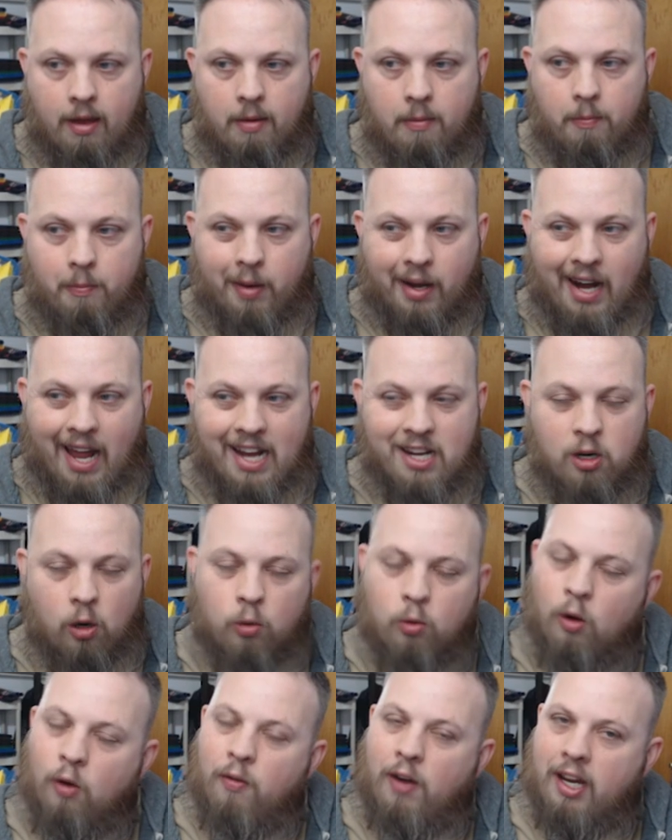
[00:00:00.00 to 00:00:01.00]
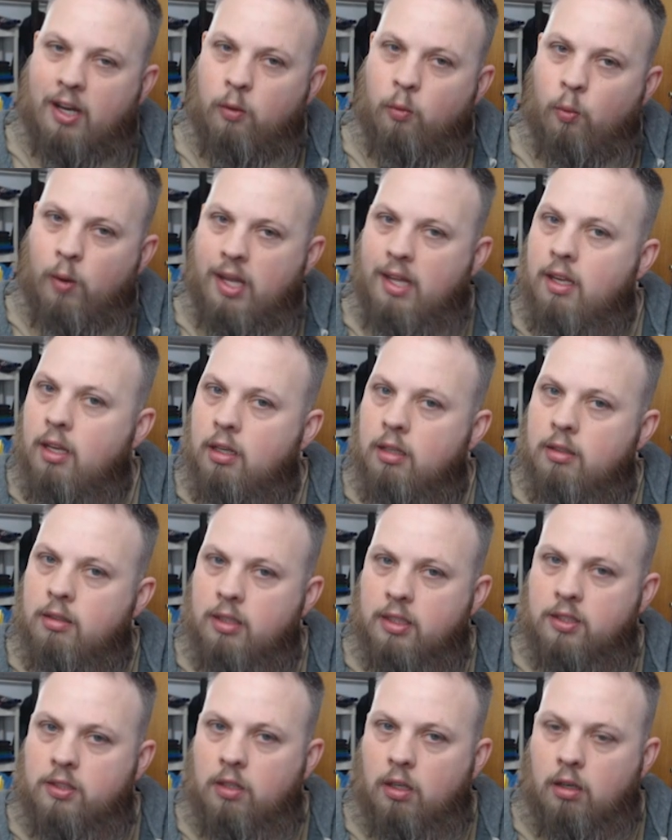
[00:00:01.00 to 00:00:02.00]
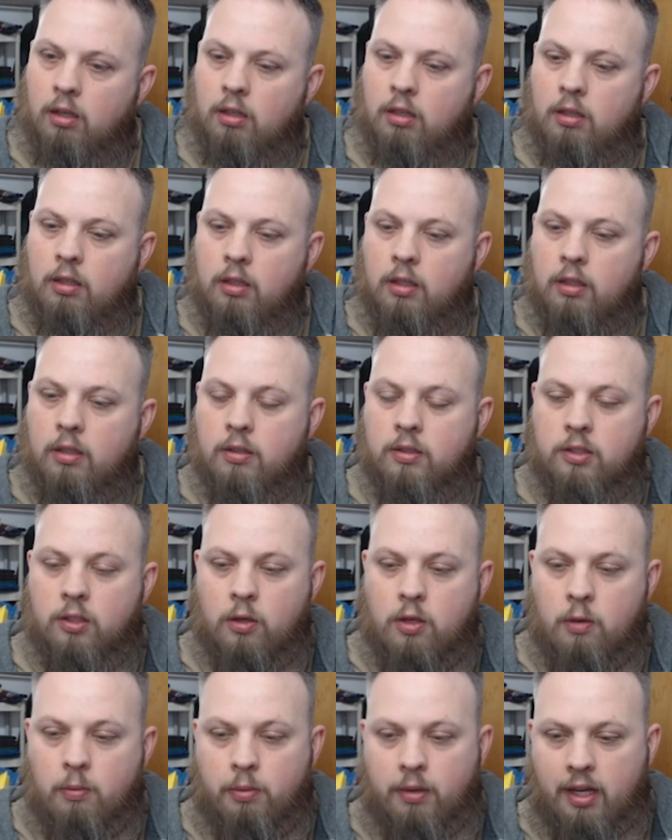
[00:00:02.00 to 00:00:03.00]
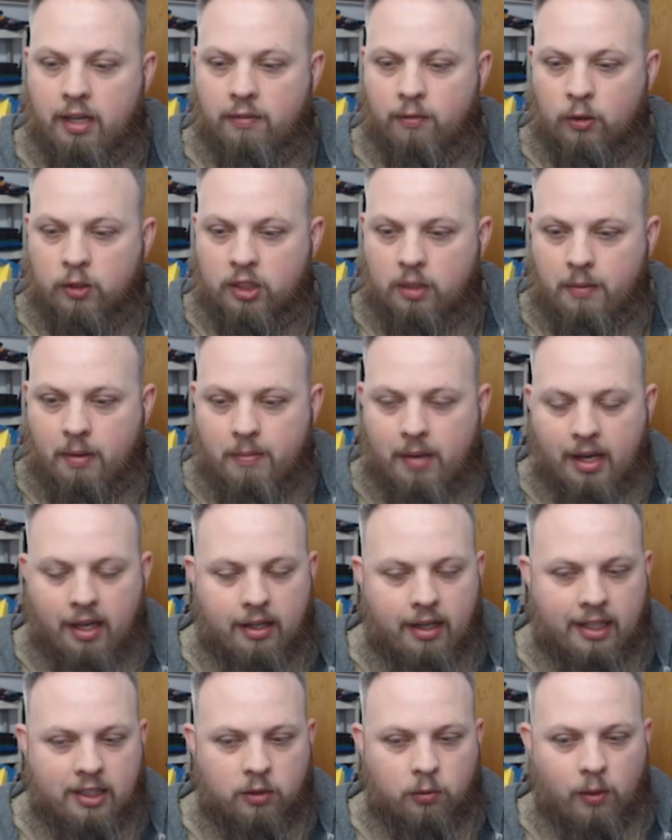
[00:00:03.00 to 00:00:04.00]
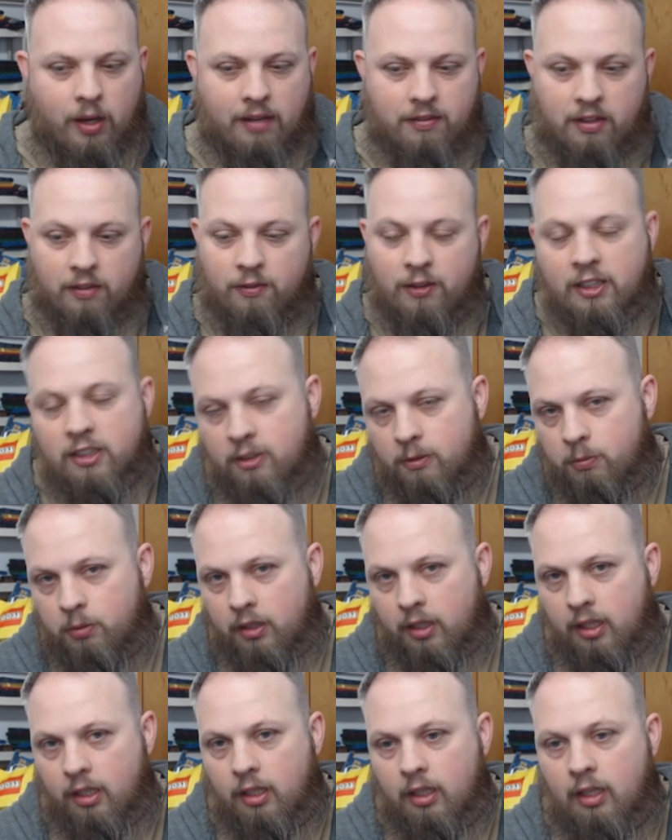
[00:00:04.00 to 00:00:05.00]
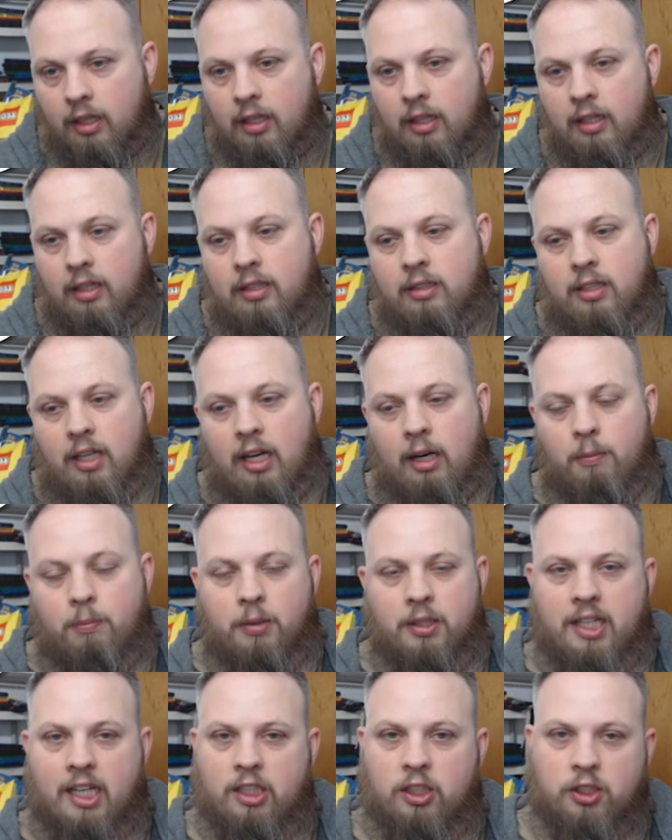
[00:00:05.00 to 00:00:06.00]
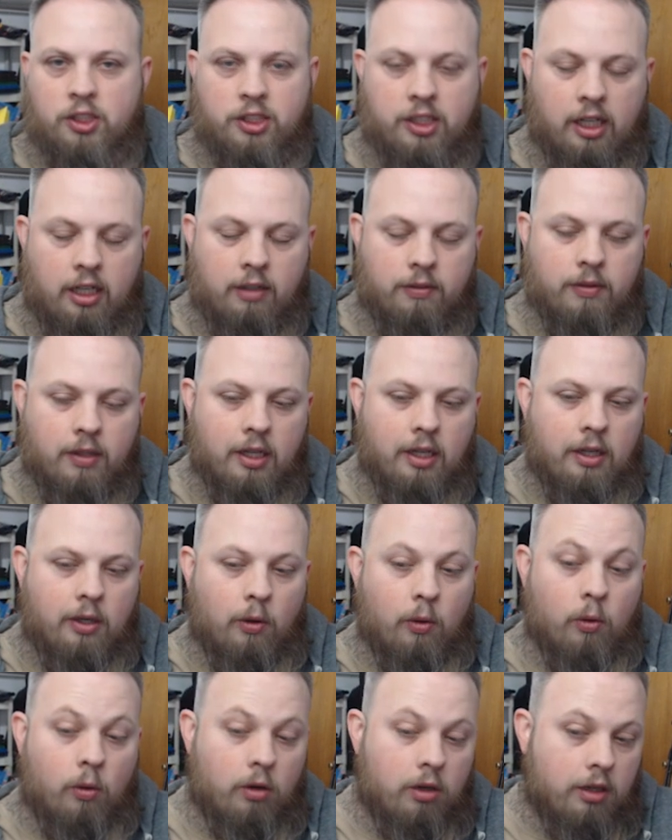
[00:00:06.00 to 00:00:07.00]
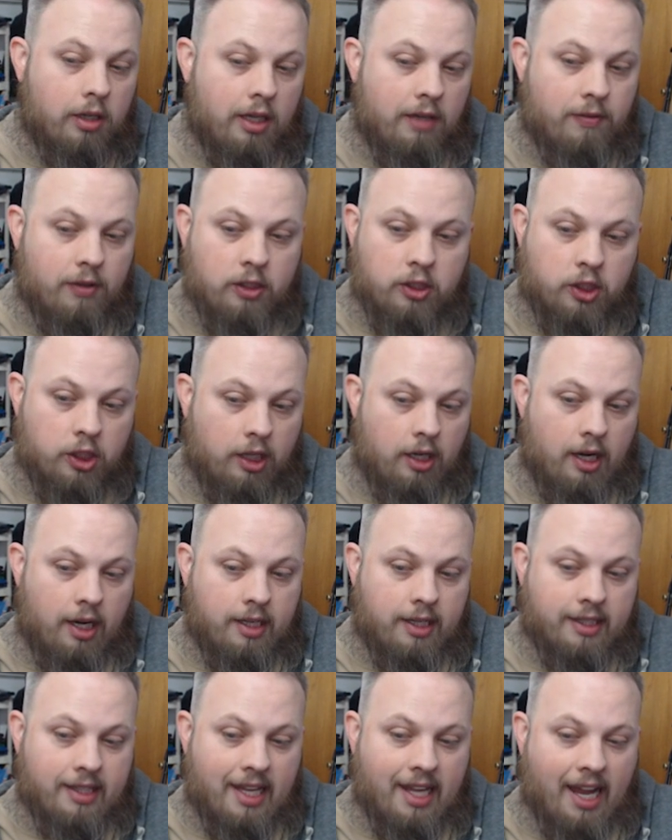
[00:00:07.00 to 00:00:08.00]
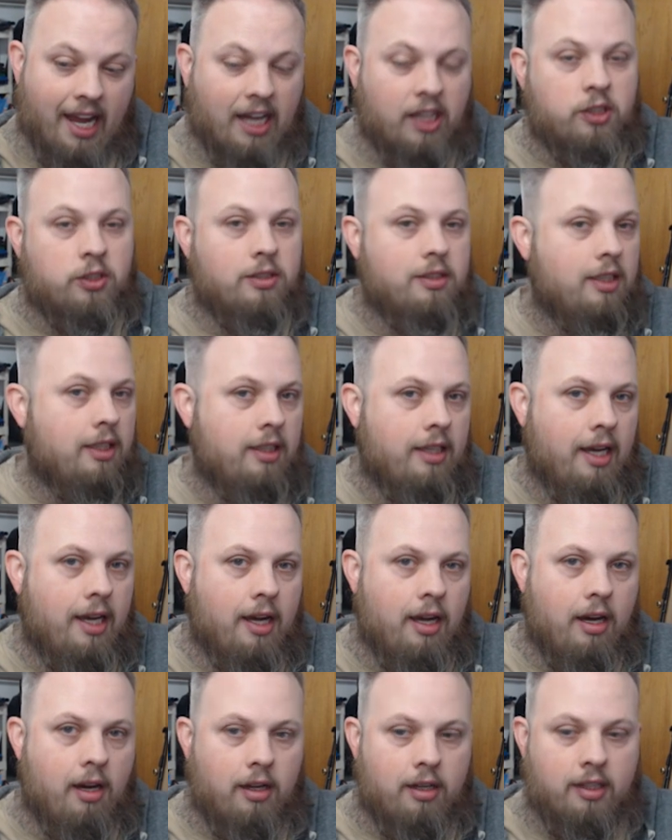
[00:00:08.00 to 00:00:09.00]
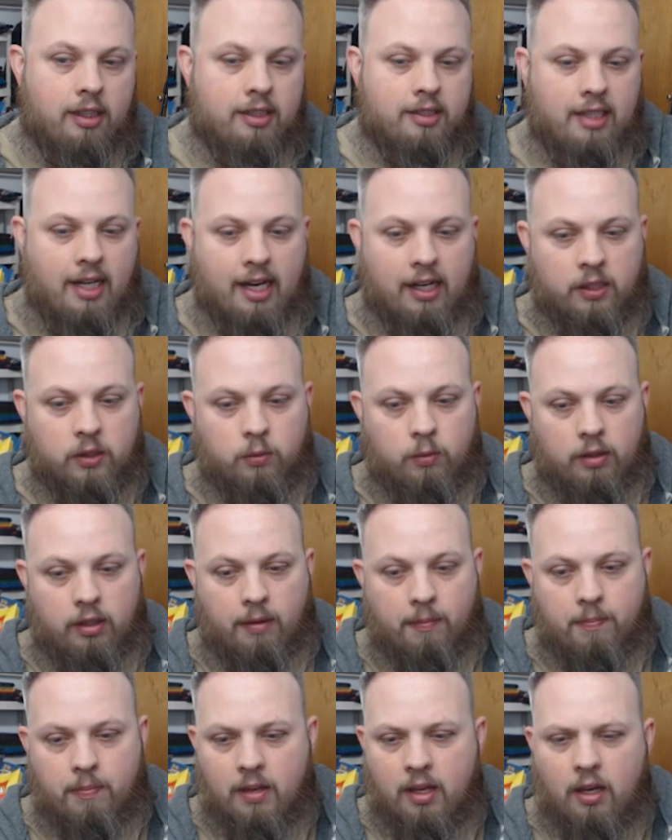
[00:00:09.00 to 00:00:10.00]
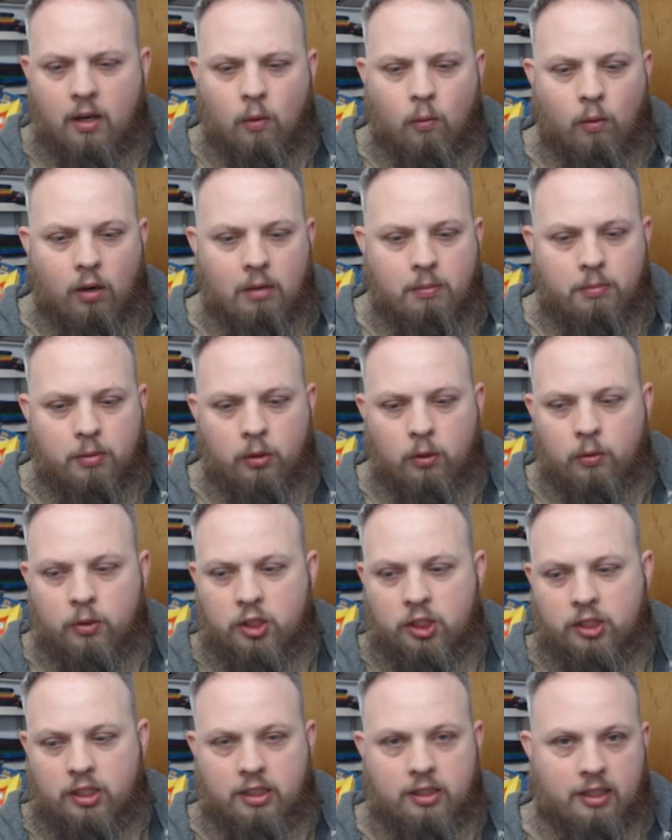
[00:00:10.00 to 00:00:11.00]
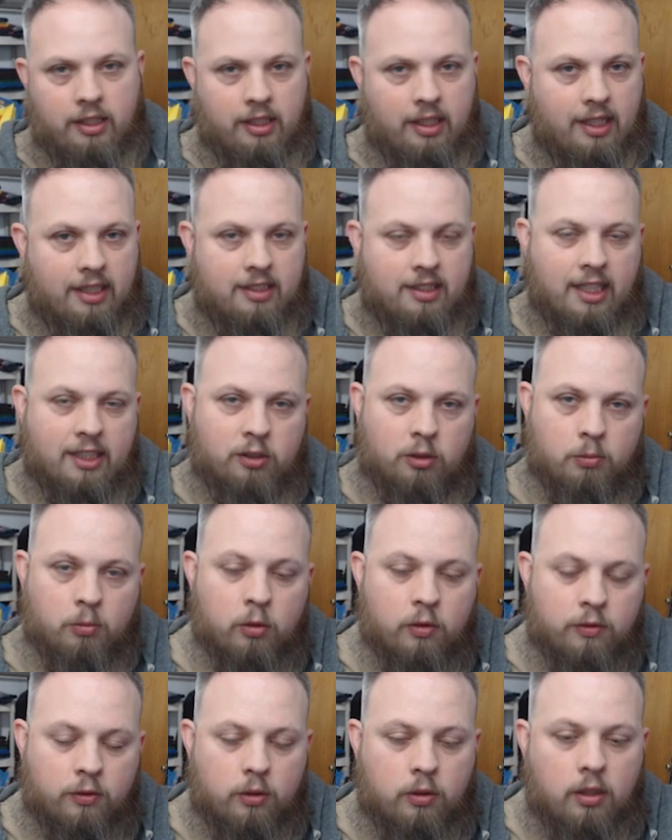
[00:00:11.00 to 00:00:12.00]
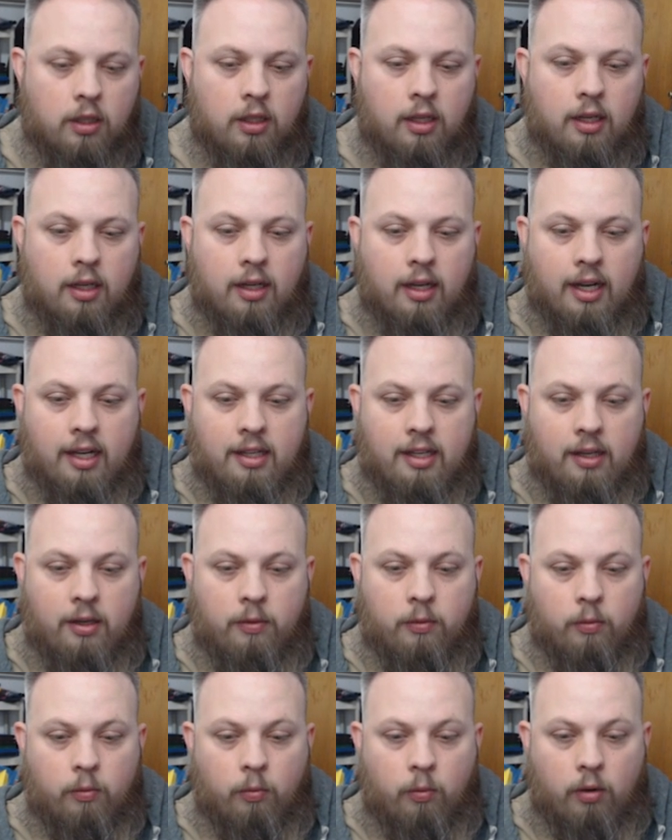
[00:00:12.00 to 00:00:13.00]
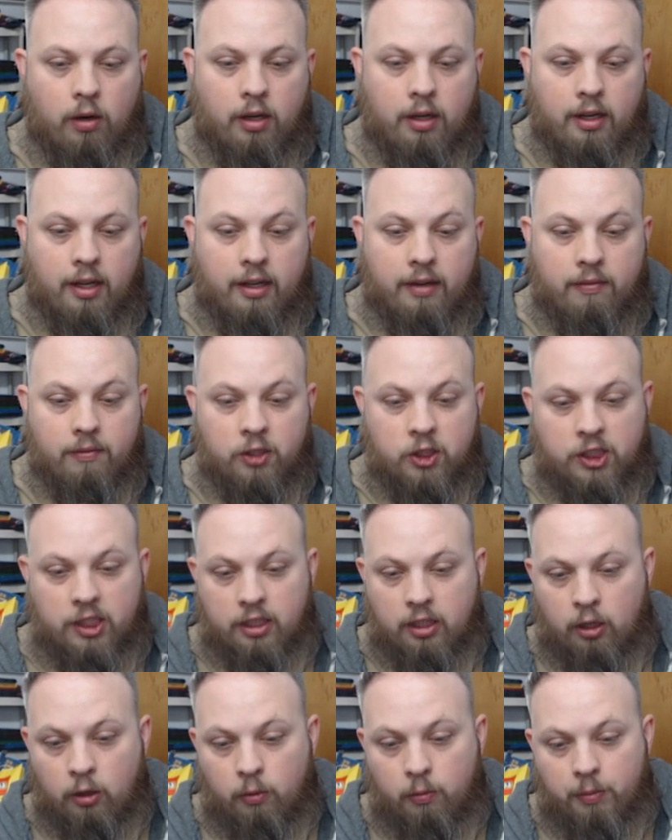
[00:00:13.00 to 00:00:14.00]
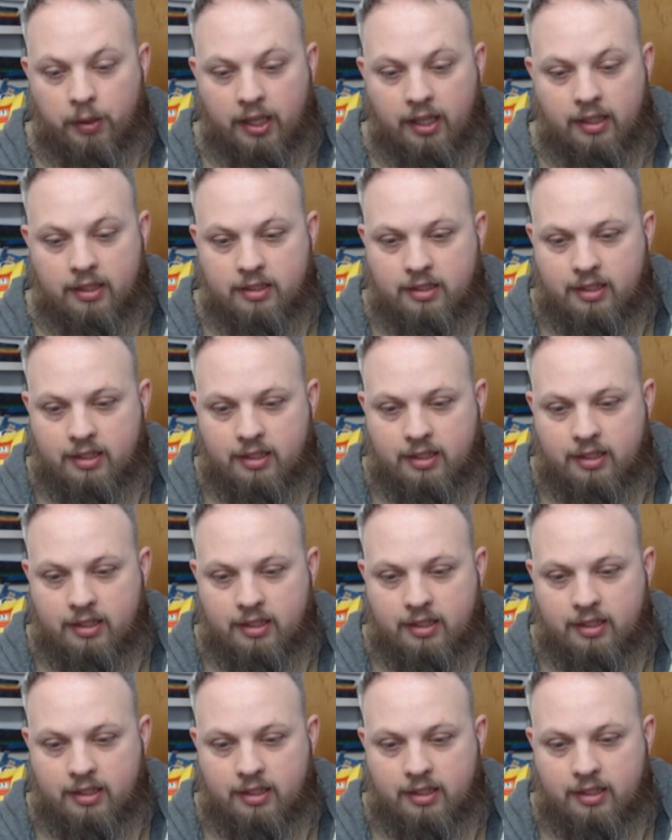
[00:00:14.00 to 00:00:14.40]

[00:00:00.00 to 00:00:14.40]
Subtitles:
but I don't know if I could win this turn. So you play first Kamehameha as a way of defensive play to help protect yourself, or even try to get that extra 10k on an attack as well. 1 Boo, just because it has nice removal, and then 1 Vegito, because